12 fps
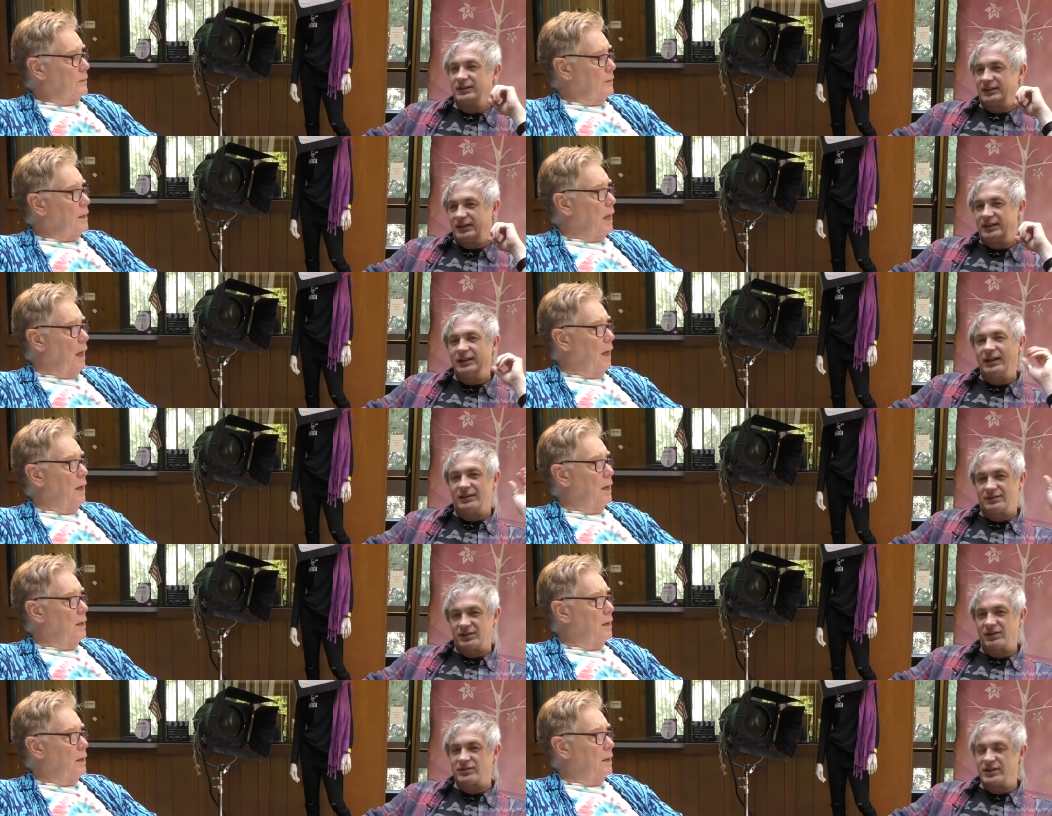Speaker 1: Yeah, it
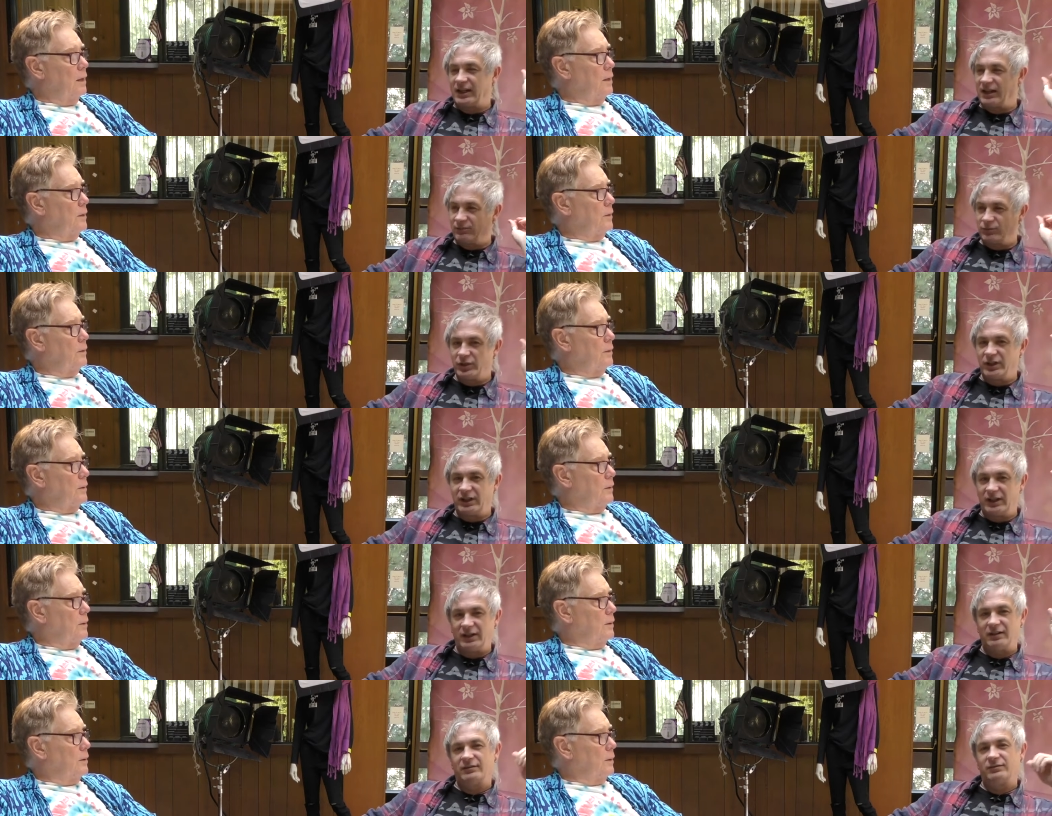starts to get
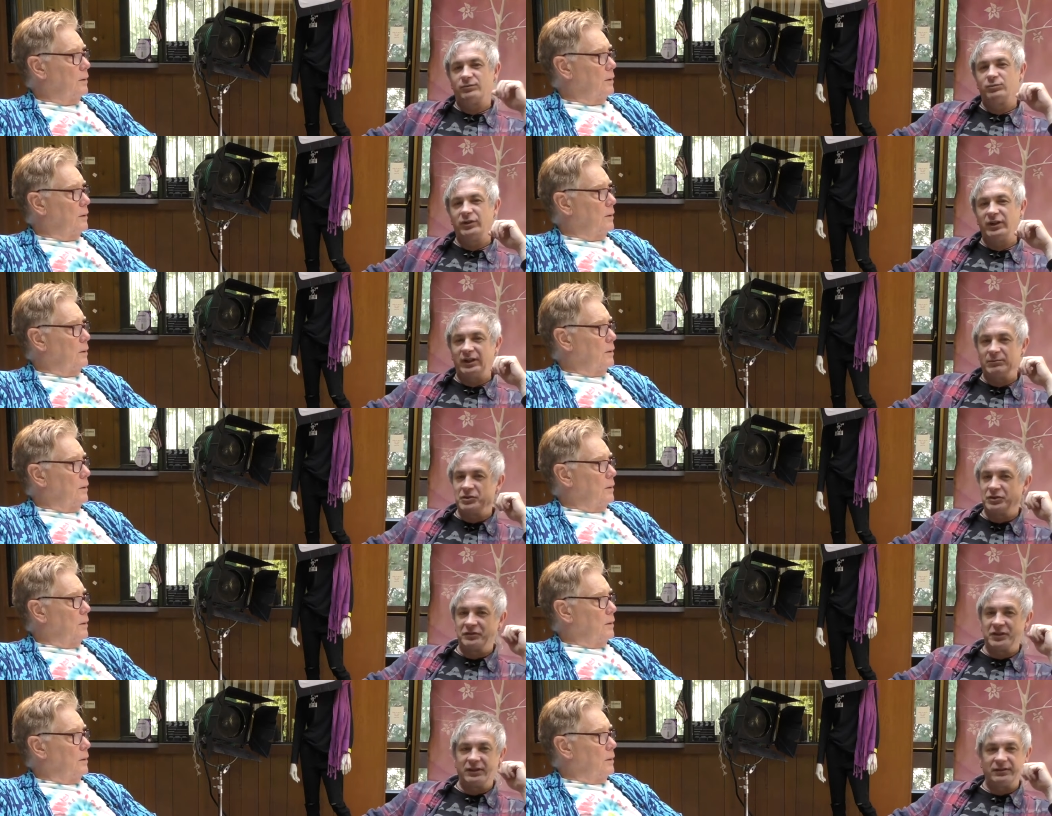really, really
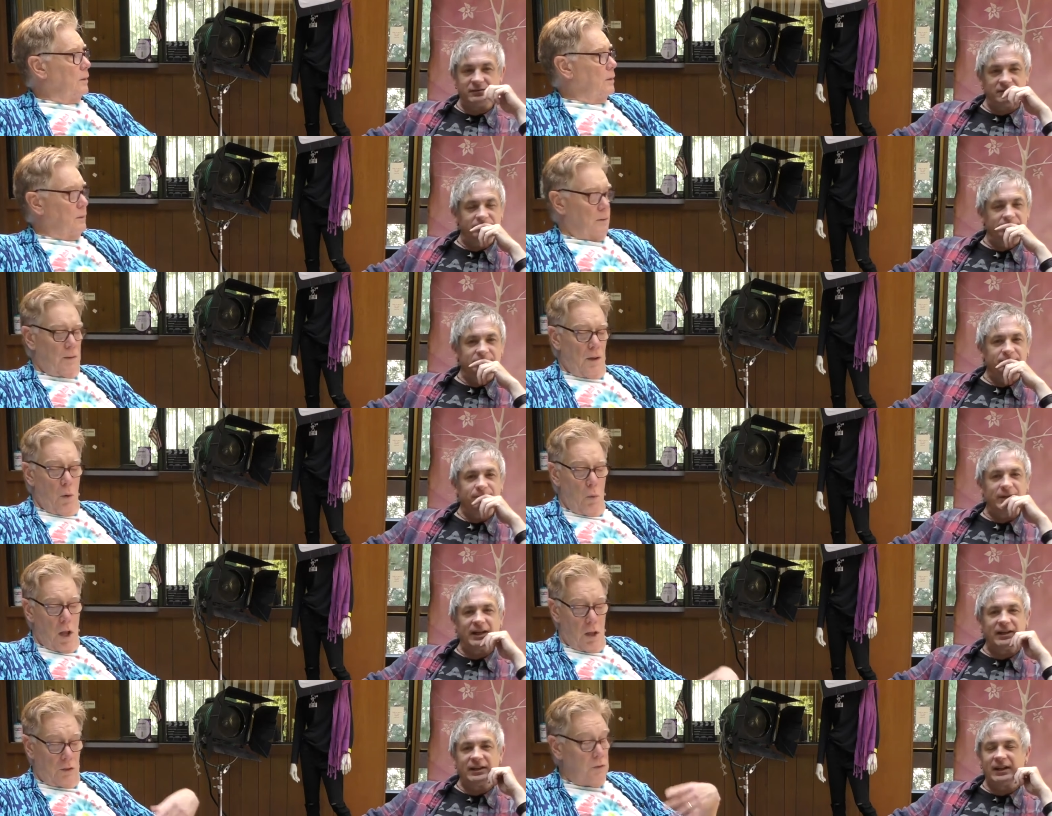moving
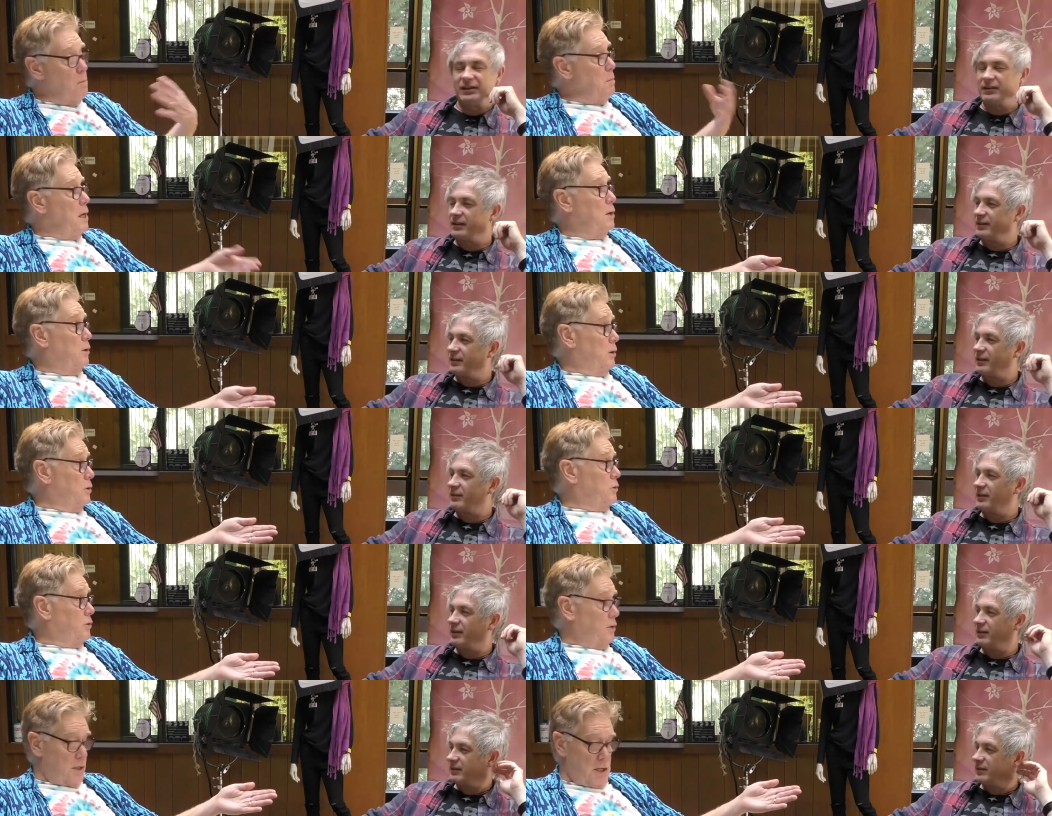well, the, the meters the
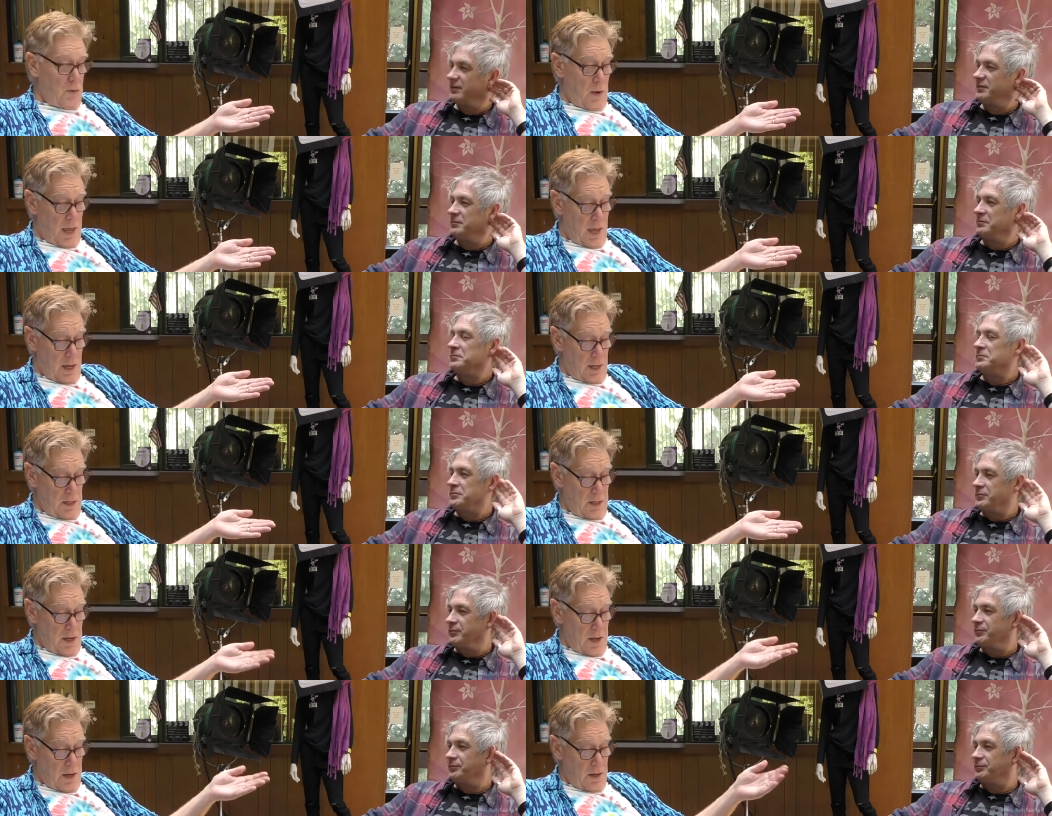that you
Speaker 2: had
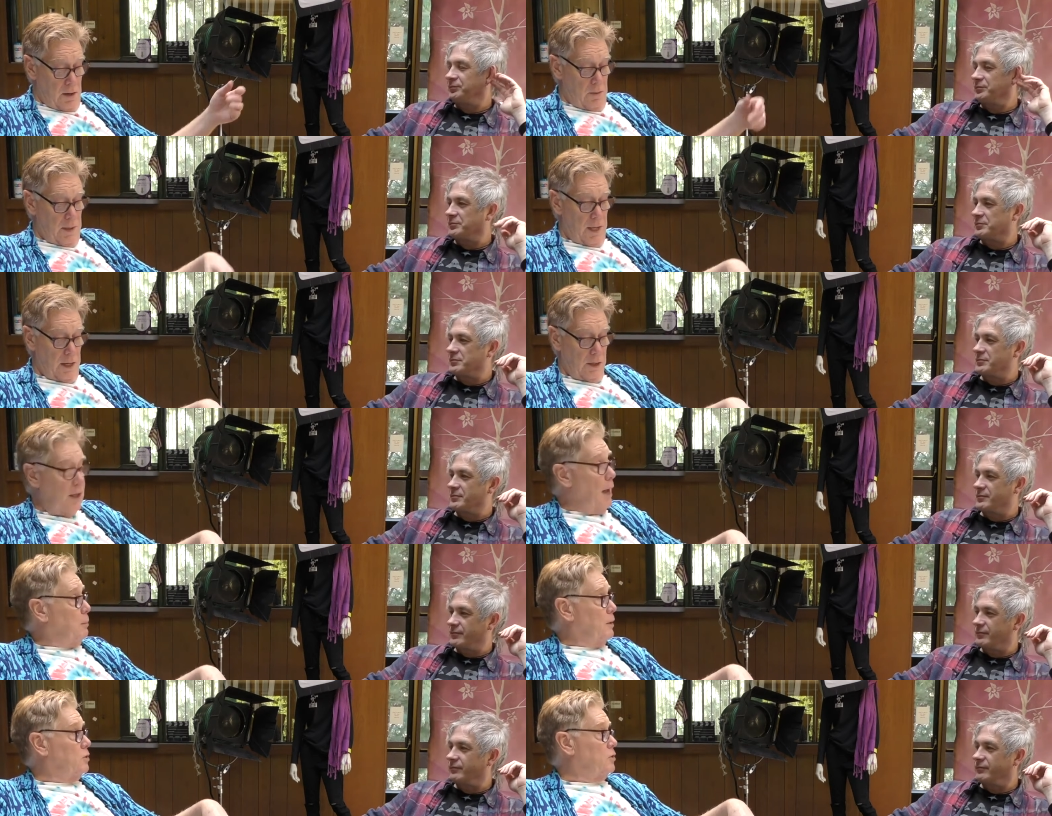um, hand
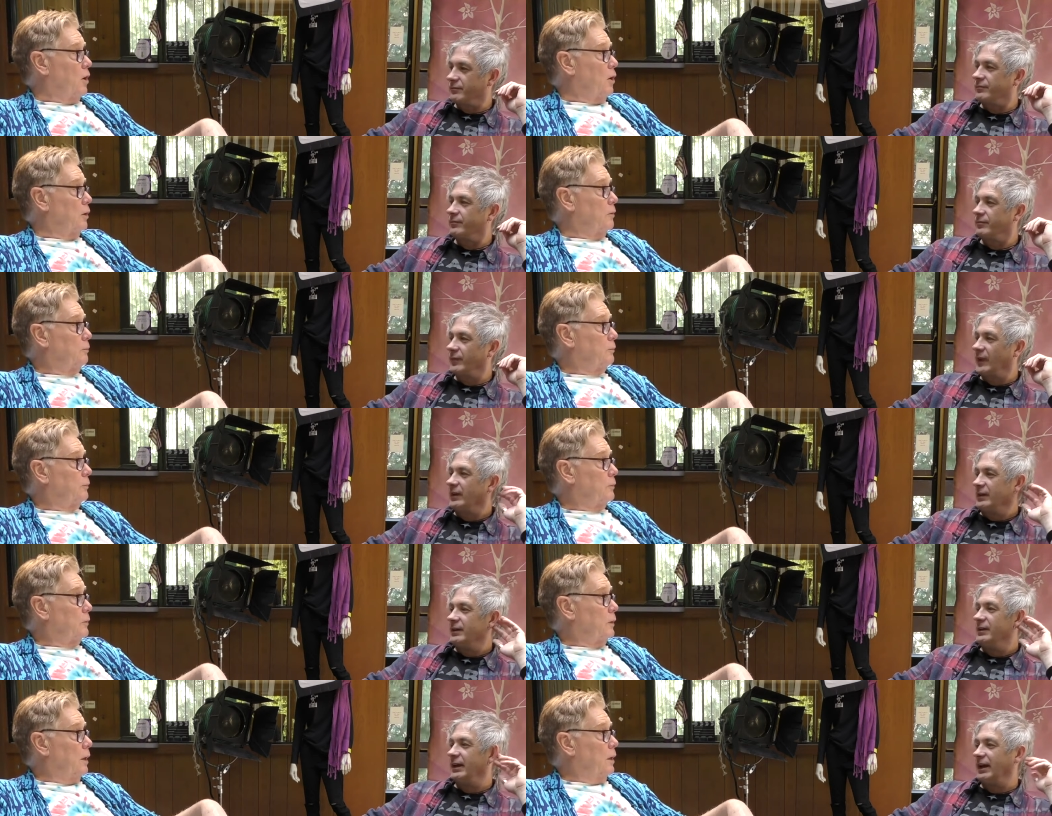clapping song.
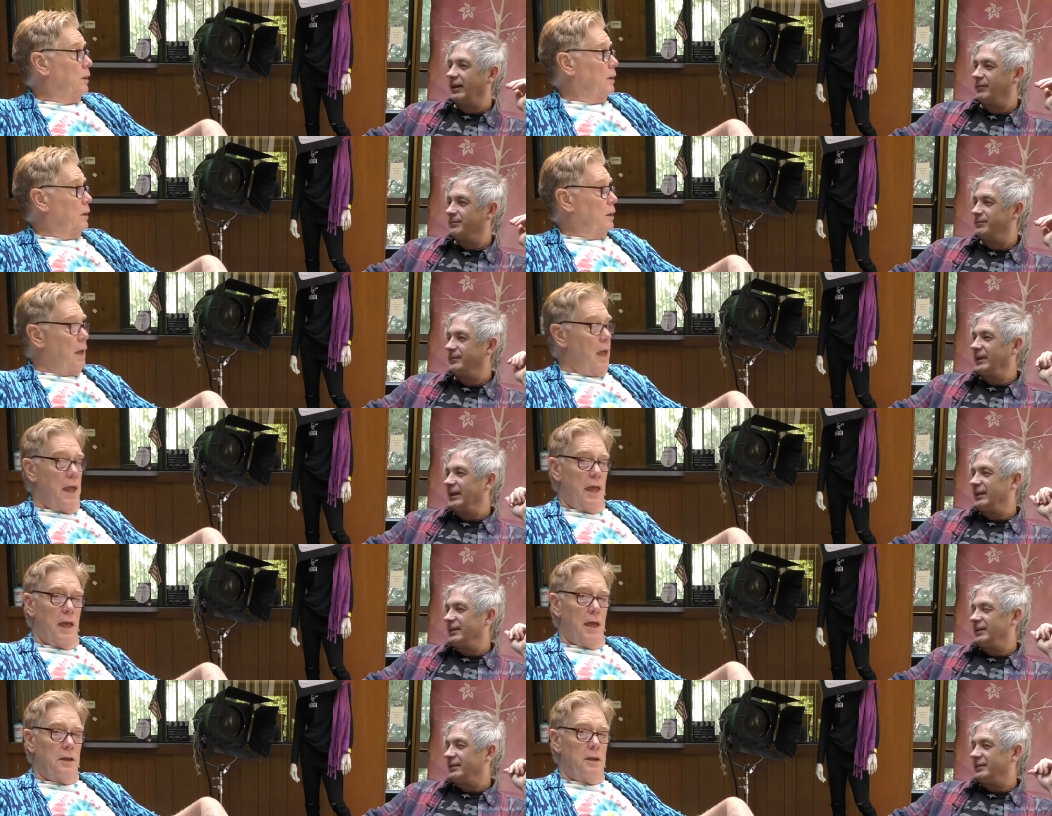Yeah.
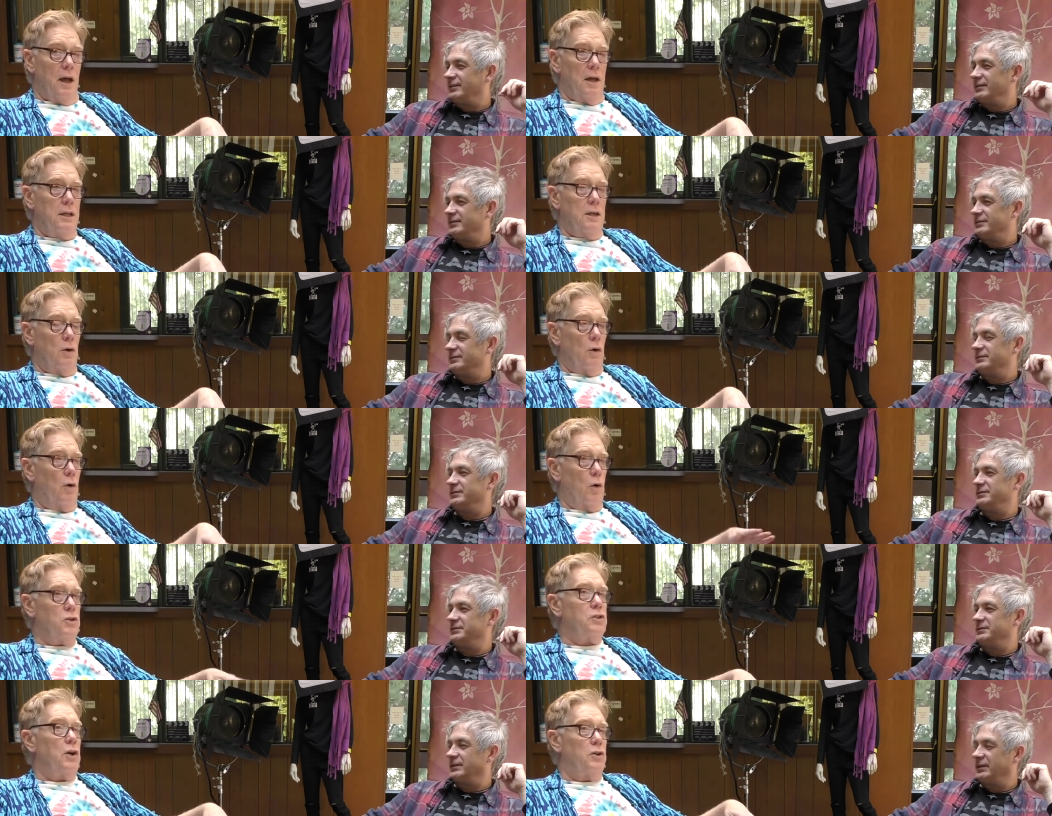And uh, you know, of
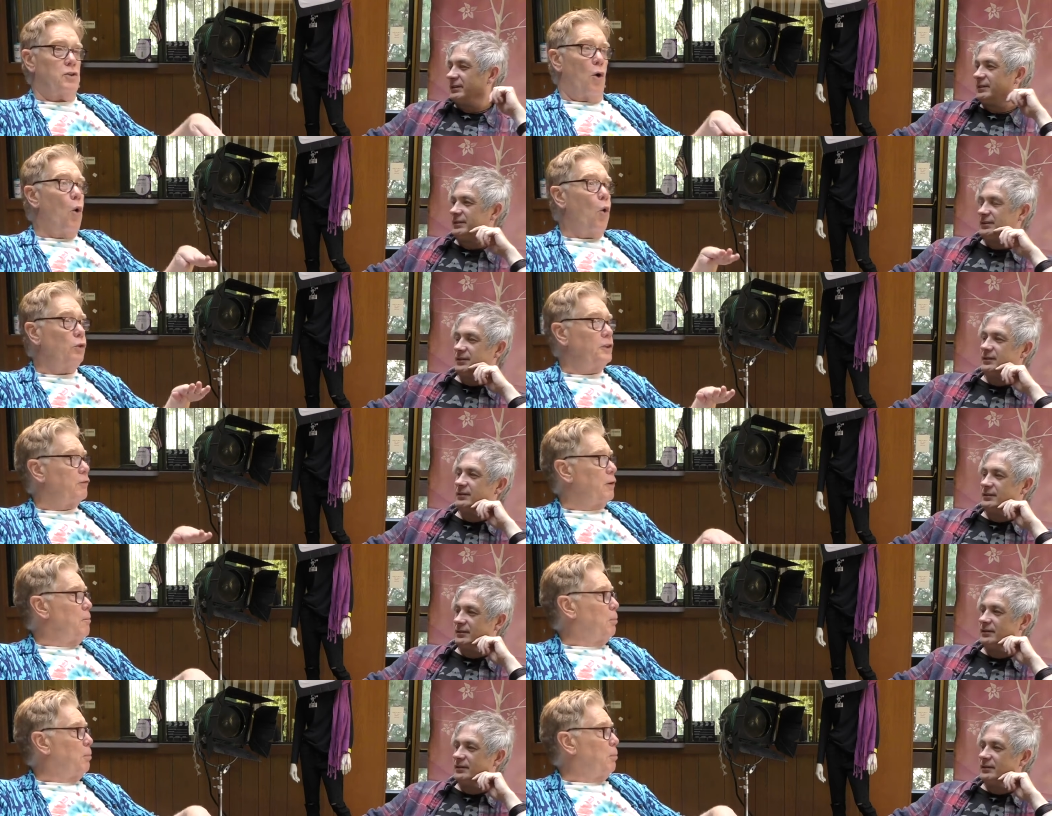course, there's a whole different